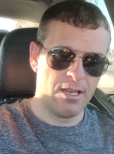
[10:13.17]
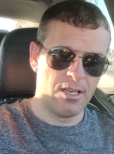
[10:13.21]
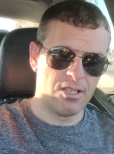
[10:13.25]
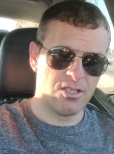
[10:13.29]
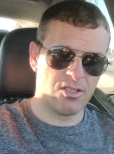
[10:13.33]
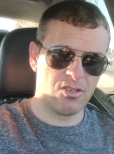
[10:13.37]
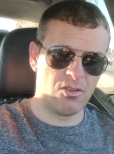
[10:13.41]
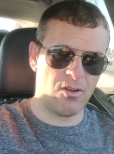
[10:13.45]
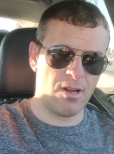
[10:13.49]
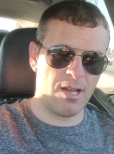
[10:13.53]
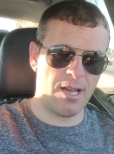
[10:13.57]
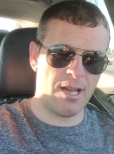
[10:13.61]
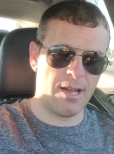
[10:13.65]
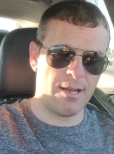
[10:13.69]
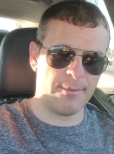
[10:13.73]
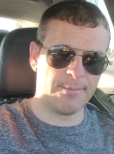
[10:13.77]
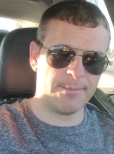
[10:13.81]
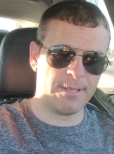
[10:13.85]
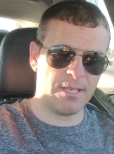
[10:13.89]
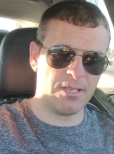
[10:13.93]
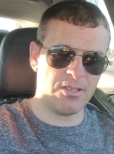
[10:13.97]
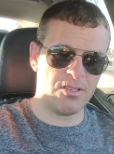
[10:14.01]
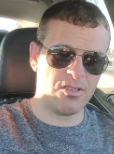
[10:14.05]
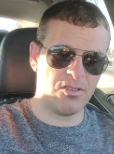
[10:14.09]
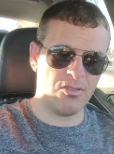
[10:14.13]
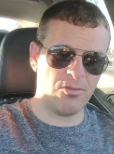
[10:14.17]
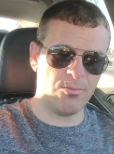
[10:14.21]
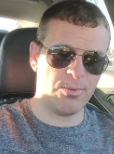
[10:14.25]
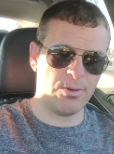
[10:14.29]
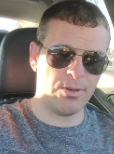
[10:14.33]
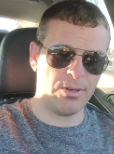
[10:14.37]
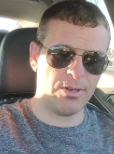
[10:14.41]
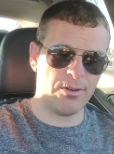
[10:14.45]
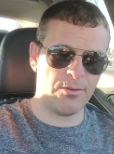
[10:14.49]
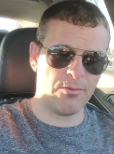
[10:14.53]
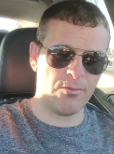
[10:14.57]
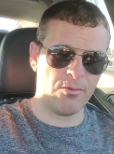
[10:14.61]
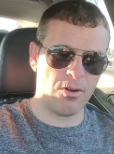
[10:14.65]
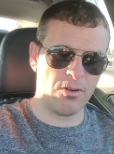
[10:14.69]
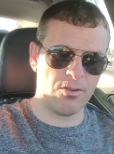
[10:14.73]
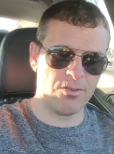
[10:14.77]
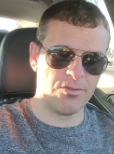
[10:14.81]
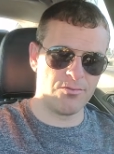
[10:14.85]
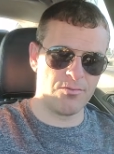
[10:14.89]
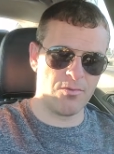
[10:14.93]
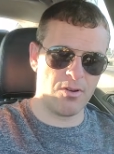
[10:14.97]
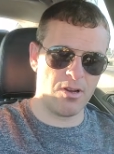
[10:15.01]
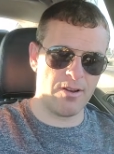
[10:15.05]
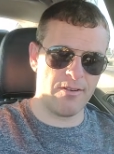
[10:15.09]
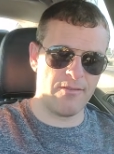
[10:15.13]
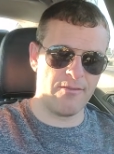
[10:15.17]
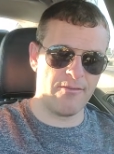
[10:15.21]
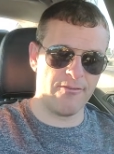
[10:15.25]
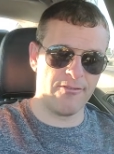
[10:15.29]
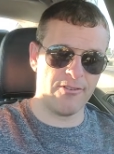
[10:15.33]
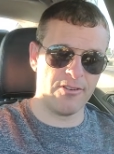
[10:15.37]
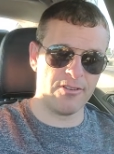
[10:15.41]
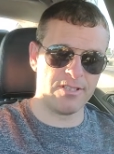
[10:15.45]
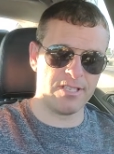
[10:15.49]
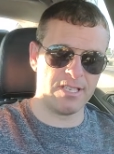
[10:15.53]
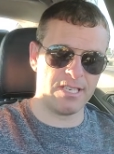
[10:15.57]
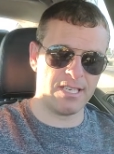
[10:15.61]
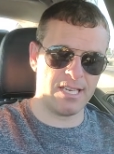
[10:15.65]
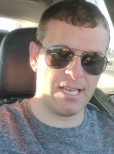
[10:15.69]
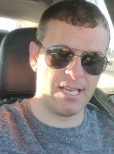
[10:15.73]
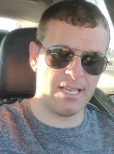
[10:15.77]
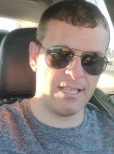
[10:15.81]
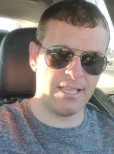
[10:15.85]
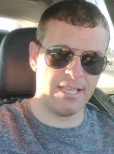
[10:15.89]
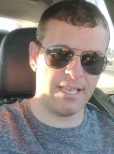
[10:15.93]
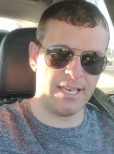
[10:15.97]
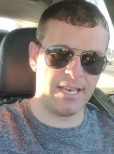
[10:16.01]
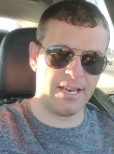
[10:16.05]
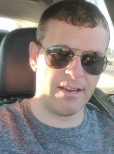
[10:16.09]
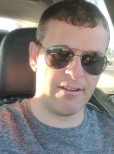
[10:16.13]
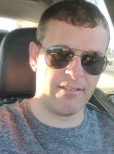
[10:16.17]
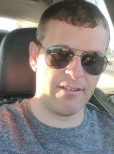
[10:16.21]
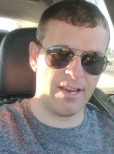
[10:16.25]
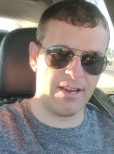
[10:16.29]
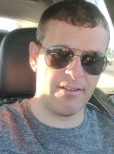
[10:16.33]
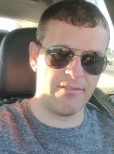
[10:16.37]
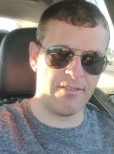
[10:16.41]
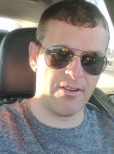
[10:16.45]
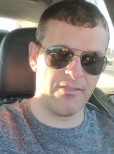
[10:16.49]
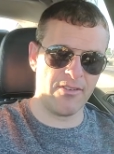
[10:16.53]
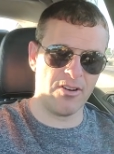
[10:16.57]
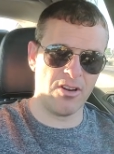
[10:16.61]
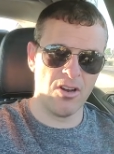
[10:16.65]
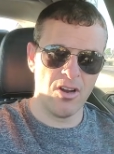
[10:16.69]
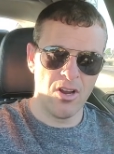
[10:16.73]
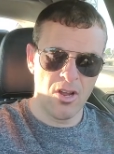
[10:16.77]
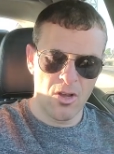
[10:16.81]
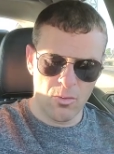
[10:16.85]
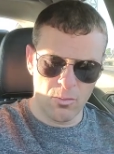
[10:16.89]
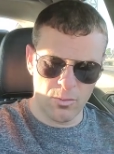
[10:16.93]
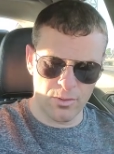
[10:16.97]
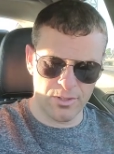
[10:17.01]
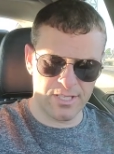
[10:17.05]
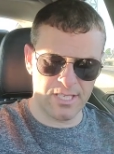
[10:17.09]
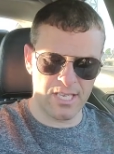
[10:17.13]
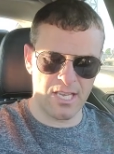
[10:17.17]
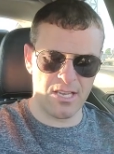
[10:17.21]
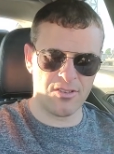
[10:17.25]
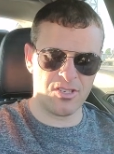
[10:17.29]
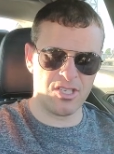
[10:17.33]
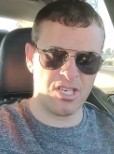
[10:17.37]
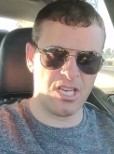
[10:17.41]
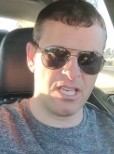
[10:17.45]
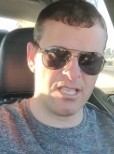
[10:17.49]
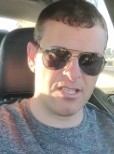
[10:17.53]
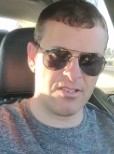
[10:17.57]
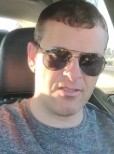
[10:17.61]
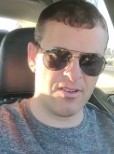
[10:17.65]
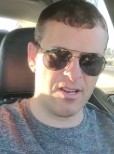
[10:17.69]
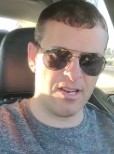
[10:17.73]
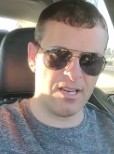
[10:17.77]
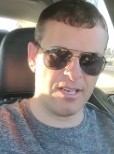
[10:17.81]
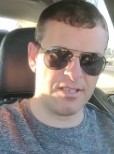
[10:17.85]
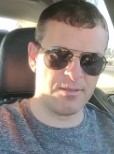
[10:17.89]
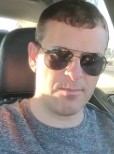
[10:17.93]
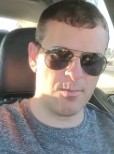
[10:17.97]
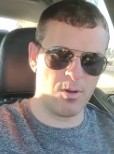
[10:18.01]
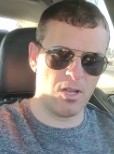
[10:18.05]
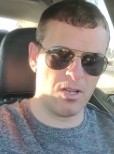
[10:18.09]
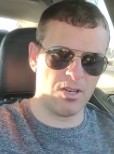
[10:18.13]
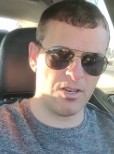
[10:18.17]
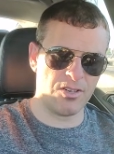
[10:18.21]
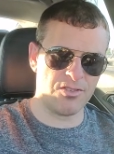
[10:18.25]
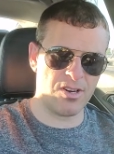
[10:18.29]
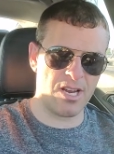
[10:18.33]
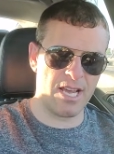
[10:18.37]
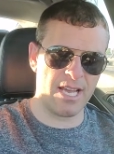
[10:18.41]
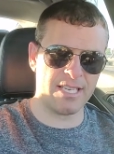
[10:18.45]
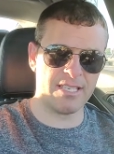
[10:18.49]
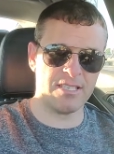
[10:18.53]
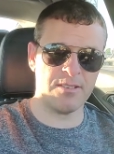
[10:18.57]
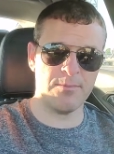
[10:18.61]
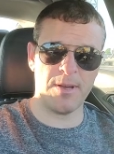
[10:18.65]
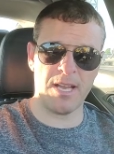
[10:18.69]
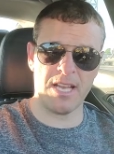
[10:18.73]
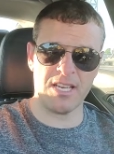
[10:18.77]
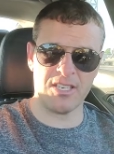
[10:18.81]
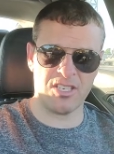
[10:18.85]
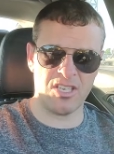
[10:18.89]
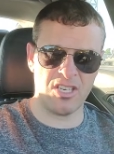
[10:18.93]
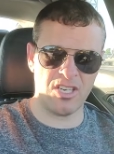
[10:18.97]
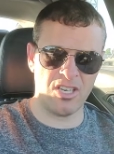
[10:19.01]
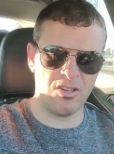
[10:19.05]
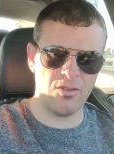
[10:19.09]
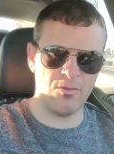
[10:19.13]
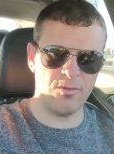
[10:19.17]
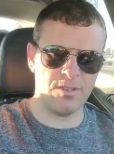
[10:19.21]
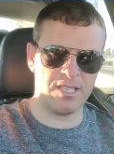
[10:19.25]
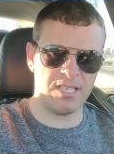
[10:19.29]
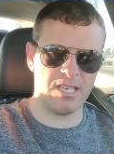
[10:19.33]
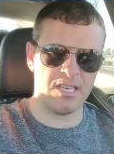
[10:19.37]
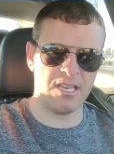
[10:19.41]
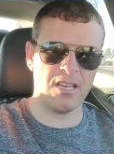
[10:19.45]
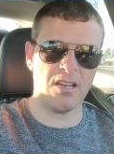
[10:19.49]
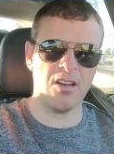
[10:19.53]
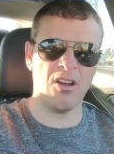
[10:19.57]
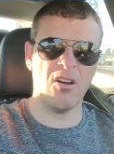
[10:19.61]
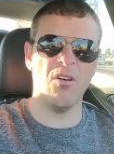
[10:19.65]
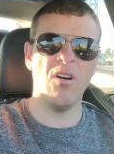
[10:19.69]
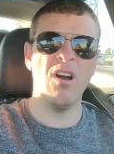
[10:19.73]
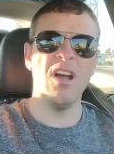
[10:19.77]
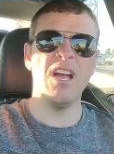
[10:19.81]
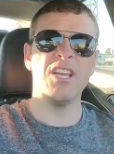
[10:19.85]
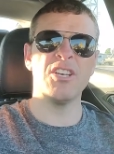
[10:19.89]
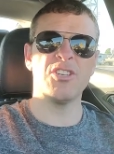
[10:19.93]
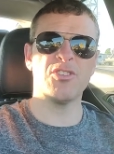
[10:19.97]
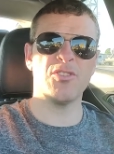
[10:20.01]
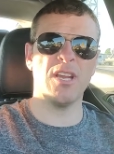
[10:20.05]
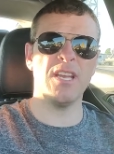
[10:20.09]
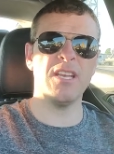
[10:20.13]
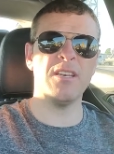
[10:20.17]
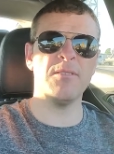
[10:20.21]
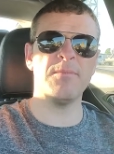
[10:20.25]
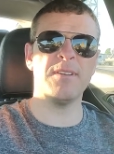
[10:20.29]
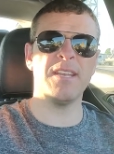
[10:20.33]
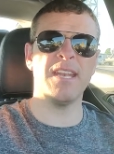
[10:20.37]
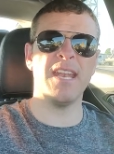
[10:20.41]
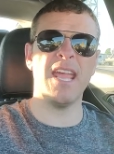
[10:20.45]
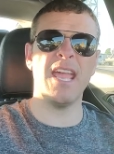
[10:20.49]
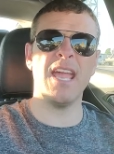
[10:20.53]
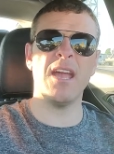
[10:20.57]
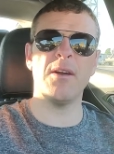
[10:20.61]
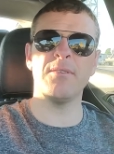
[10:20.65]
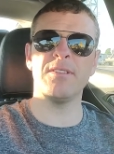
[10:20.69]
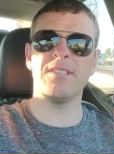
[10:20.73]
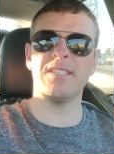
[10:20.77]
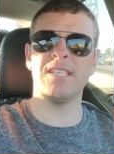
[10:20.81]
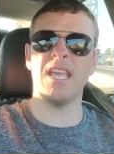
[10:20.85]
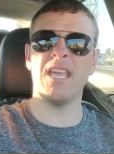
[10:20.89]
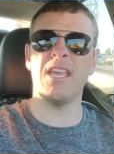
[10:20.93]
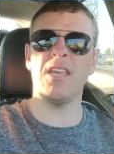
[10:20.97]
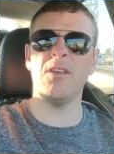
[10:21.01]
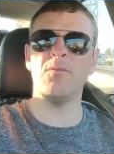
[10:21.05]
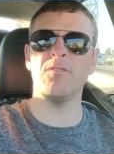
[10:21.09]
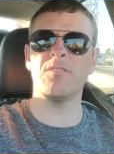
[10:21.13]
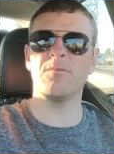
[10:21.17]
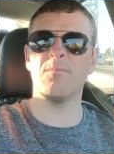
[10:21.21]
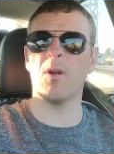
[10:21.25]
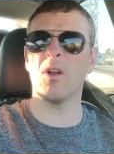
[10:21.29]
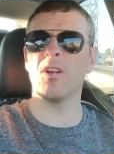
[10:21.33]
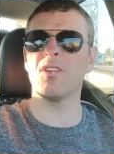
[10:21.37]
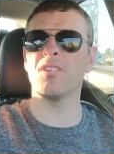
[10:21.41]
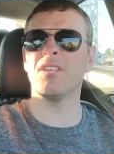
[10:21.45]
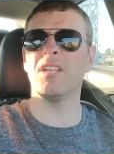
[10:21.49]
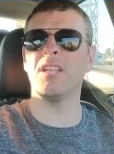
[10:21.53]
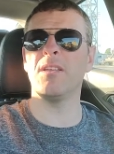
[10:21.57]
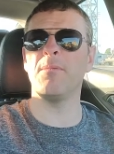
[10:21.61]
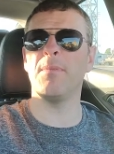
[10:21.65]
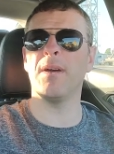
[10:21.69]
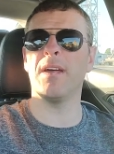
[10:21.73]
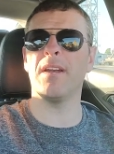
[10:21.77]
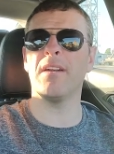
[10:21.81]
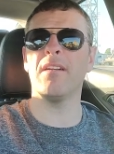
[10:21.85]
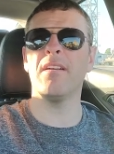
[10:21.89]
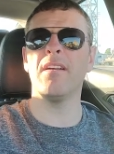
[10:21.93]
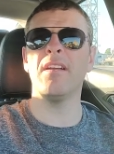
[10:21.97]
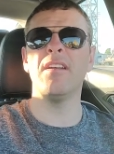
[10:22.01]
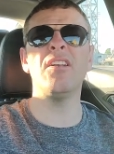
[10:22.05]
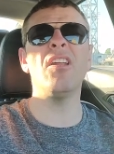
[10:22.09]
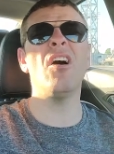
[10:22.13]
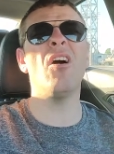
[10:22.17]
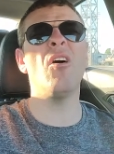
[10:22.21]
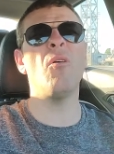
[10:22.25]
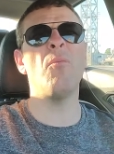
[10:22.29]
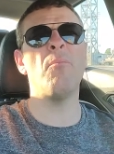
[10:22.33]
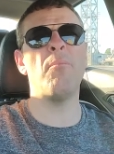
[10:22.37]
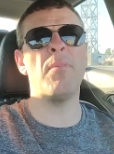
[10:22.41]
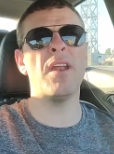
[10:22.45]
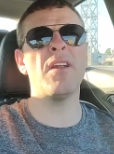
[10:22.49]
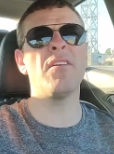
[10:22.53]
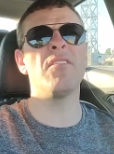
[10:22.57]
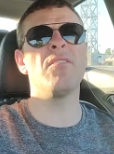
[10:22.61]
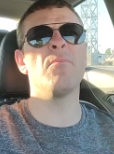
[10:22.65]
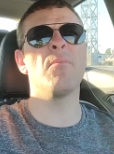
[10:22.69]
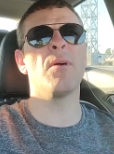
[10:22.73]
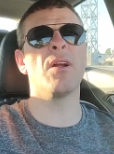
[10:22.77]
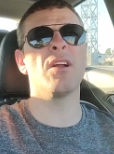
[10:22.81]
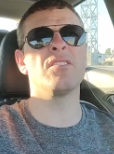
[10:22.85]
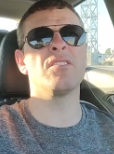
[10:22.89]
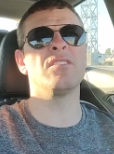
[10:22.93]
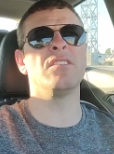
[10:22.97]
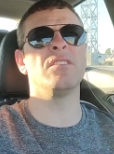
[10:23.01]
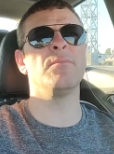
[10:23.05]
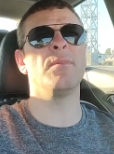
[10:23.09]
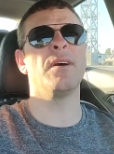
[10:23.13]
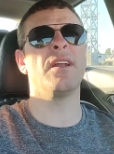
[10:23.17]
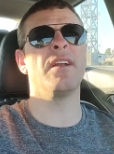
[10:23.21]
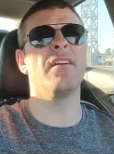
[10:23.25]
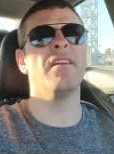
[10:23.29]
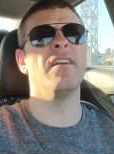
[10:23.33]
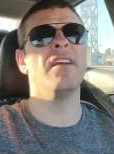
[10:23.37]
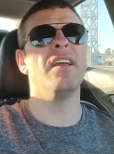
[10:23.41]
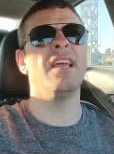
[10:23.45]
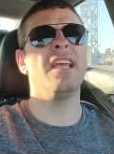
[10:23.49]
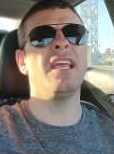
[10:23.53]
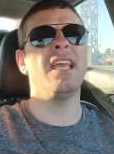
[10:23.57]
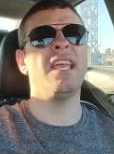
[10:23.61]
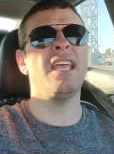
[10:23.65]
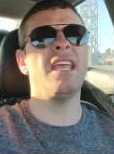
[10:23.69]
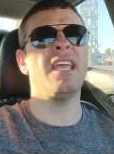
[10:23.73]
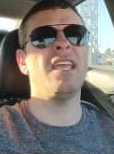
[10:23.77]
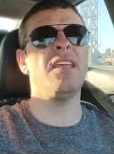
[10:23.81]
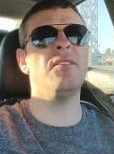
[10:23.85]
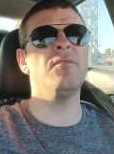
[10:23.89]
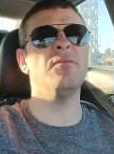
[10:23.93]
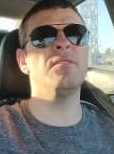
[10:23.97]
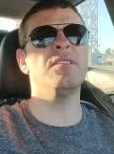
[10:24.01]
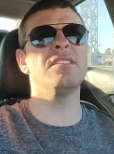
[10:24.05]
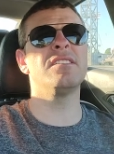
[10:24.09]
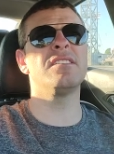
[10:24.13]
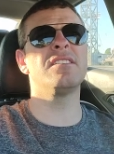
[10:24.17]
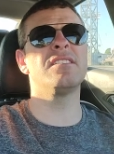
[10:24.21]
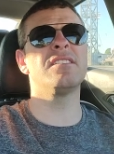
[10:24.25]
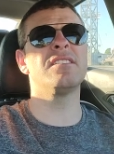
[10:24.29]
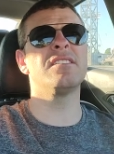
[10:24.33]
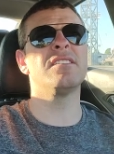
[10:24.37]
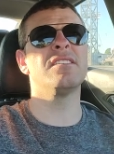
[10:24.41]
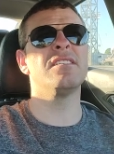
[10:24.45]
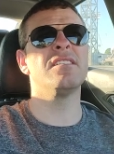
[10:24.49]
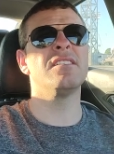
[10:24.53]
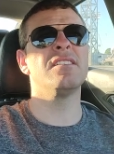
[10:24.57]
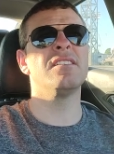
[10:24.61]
So I opted to put Rose Run Versatile in at Grand River. We'll see how she gets around a smaller track. Sebastian Yu is indigo. Trained him today. I would say he was marginally better. No, better than marginally better. He was